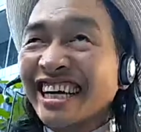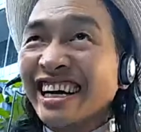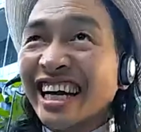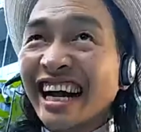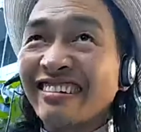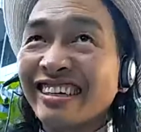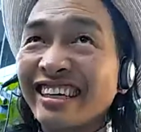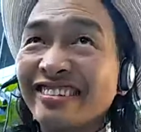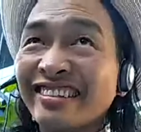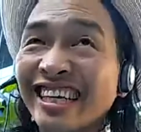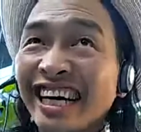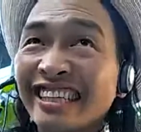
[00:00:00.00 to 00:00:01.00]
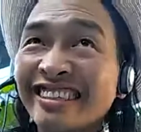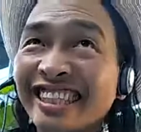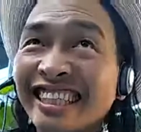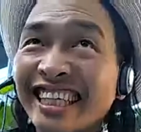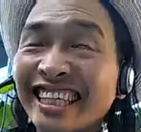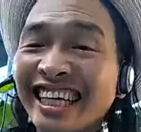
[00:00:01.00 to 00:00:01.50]
However, I would
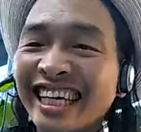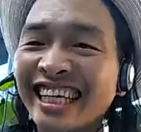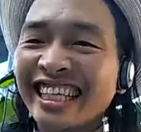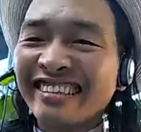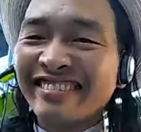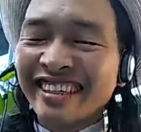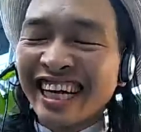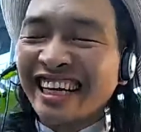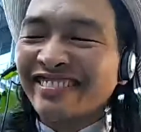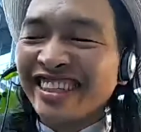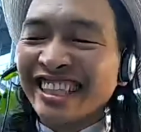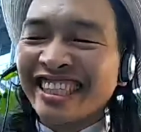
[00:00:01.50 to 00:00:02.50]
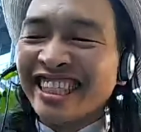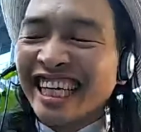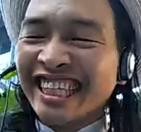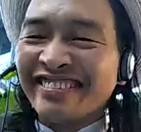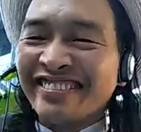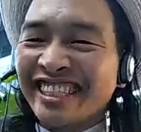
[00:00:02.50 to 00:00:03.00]
say that reliability
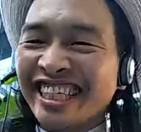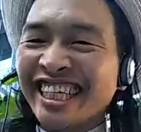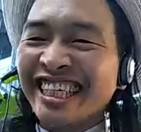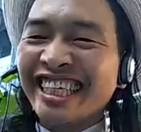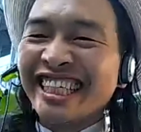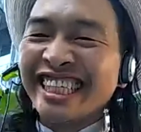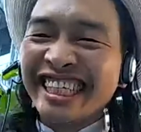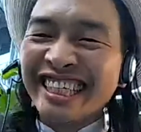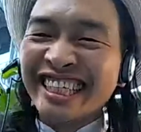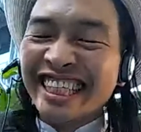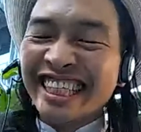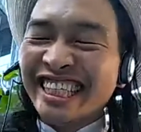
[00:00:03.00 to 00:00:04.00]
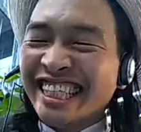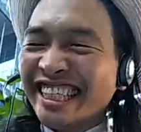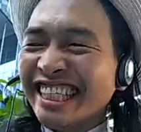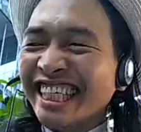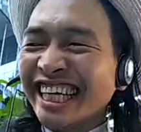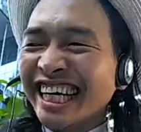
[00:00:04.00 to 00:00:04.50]
has been a huge issue.
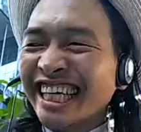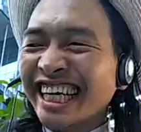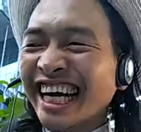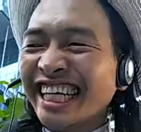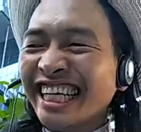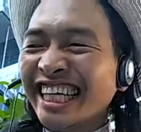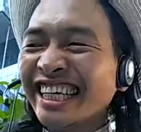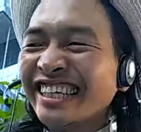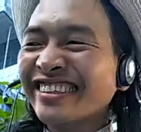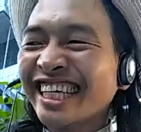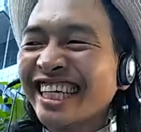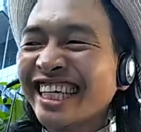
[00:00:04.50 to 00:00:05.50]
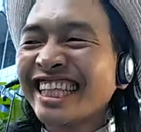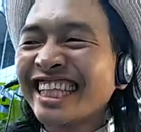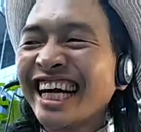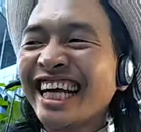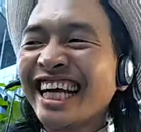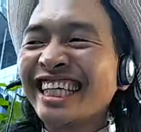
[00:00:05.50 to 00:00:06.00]
I know we're all glad
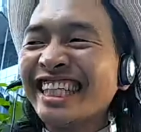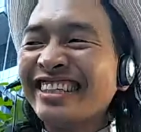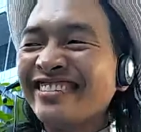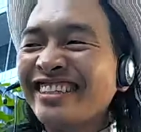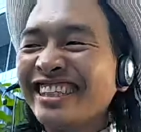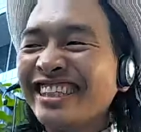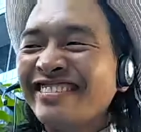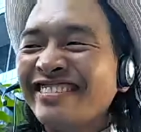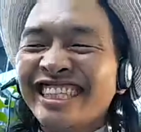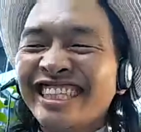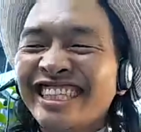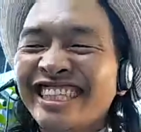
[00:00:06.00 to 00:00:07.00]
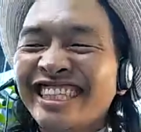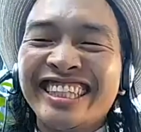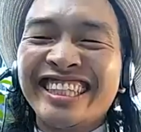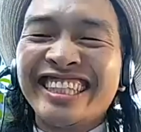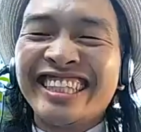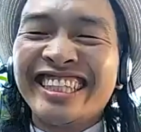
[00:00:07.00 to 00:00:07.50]
that service is
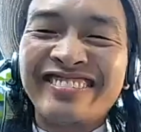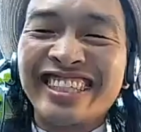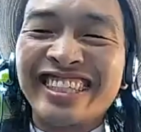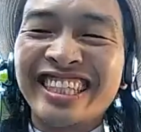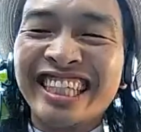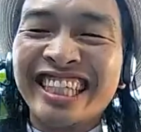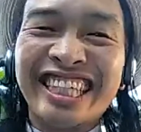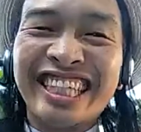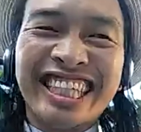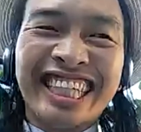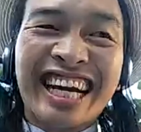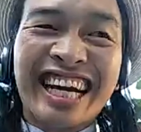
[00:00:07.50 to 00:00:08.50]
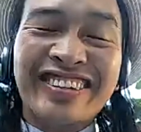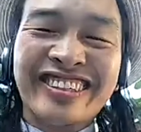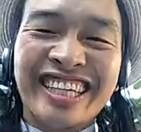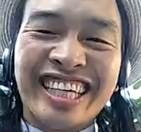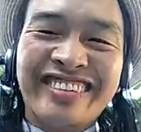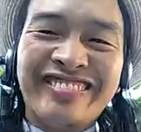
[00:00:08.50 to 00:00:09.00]
restored, but I feel
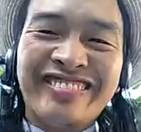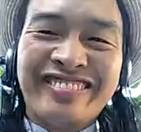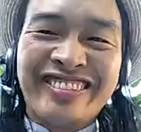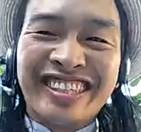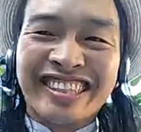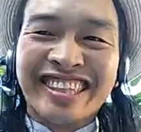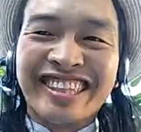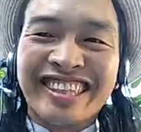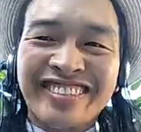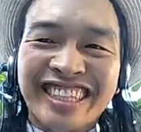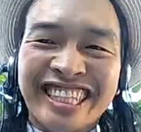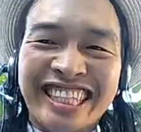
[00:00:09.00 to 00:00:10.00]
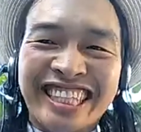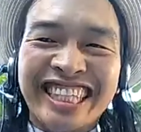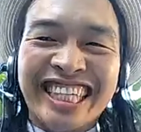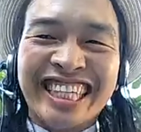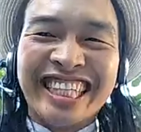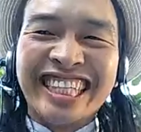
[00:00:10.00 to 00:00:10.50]
that it may have been a little bit
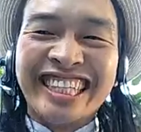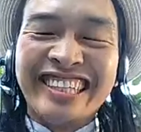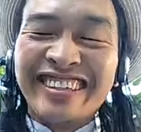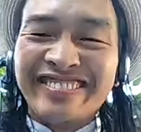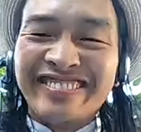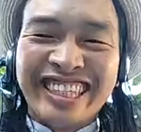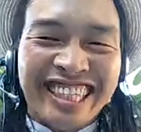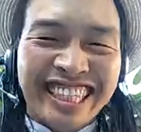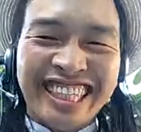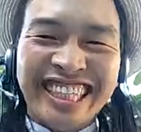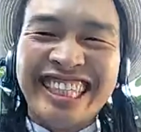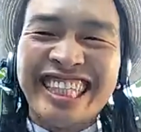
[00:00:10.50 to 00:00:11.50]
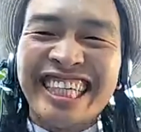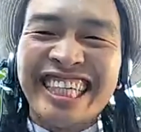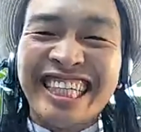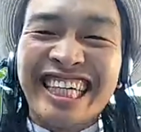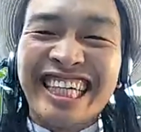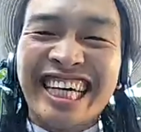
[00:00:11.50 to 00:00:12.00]
too ambitious mm-hmm. at
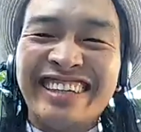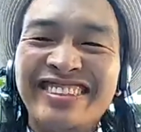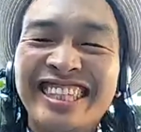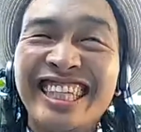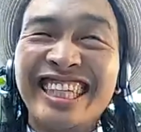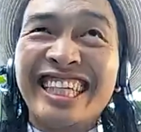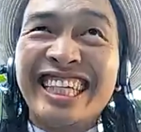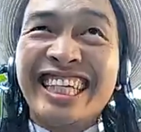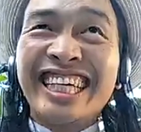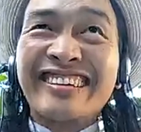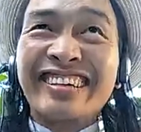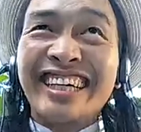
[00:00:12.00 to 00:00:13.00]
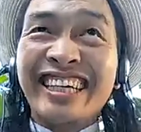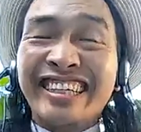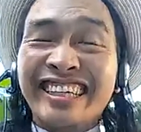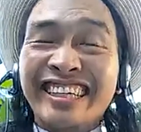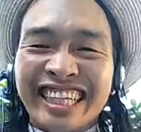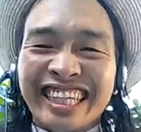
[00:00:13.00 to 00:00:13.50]
times, where
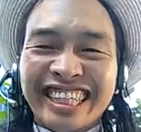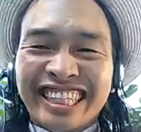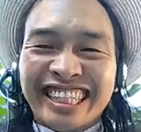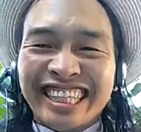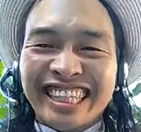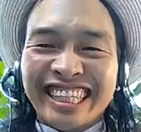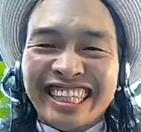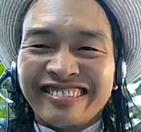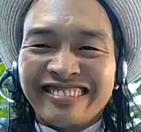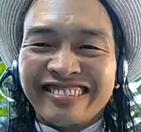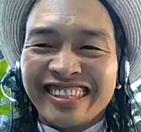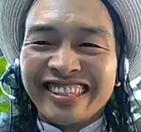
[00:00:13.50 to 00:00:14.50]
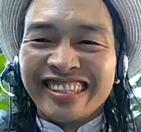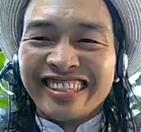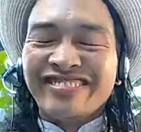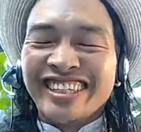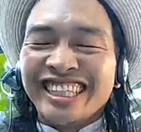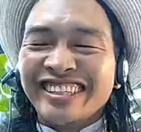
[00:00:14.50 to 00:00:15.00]
it still results in a lot of
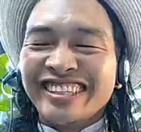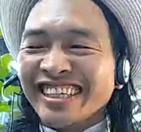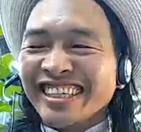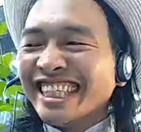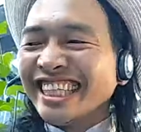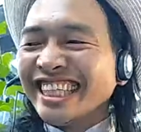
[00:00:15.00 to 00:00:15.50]
missed runs.